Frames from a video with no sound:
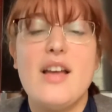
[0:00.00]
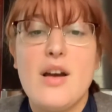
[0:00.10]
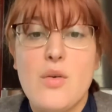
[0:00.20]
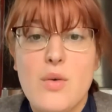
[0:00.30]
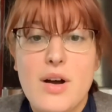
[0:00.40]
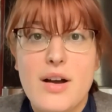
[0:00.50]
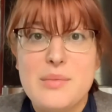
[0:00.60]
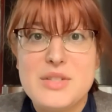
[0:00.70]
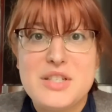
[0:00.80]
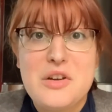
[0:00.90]
Welcome to
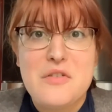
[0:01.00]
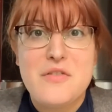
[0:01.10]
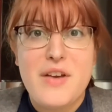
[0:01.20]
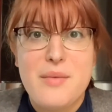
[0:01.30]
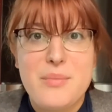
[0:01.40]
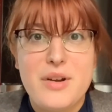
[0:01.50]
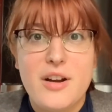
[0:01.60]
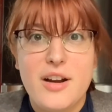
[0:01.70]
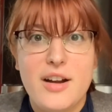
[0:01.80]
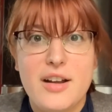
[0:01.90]

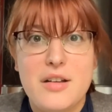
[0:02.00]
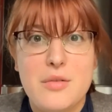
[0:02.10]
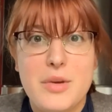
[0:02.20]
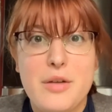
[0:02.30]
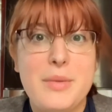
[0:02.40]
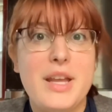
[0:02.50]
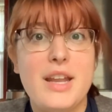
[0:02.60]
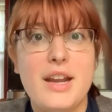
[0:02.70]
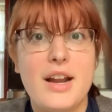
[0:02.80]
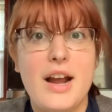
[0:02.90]
November. We're
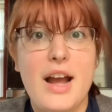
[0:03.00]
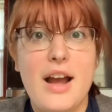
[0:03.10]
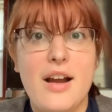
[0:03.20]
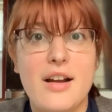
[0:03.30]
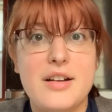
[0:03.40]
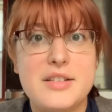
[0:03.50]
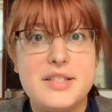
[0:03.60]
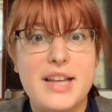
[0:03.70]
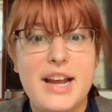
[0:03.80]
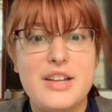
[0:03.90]
beginning our
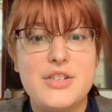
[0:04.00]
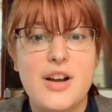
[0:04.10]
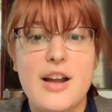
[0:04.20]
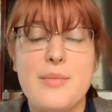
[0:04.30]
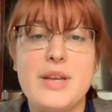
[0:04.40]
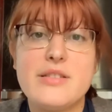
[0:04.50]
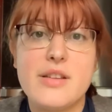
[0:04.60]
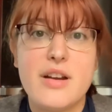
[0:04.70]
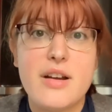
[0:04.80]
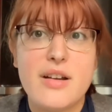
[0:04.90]
second trimester.
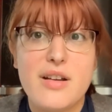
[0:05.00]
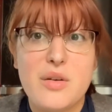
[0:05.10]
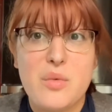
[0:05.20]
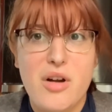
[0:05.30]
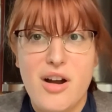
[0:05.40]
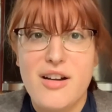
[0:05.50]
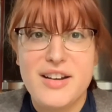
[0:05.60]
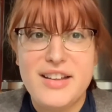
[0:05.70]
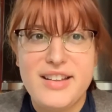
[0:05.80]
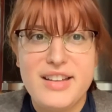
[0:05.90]
We're already
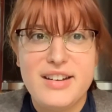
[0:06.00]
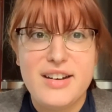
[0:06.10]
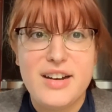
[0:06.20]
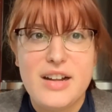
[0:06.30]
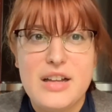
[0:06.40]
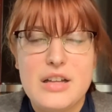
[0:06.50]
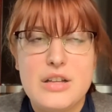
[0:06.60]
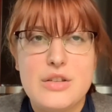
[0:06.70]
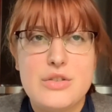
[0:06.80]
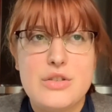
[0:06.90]
here.
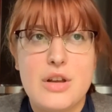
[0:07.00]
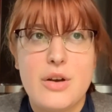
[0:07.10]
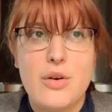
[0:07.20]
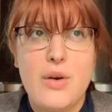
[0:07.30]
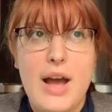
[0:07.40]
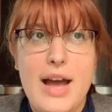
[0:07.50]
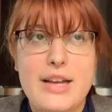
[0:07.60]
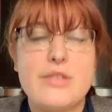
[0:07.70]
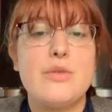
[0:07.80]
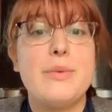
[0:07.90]
So as
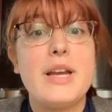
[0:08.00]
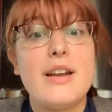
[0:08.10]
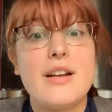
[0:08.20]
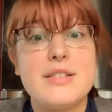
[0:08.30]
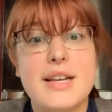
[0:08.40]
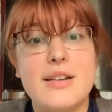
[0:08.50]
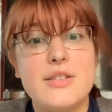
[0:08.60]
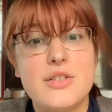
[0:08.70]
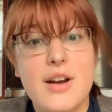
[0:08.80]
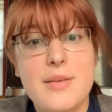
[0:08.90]
we begin our second
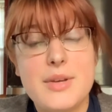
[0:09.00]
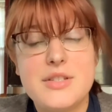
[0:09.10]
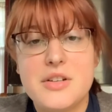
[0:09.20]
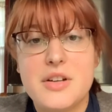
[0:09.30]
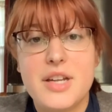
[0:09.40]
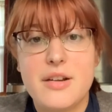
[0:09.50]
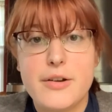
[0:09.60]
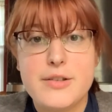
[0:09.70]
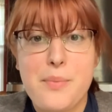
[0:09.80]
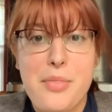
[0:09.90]
trimester, here are
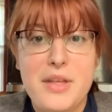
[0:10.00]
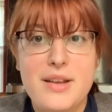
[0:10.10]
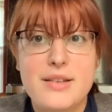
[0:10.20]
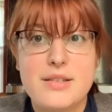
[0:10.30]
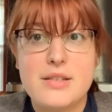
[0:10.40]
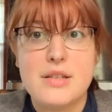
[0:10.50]
some things to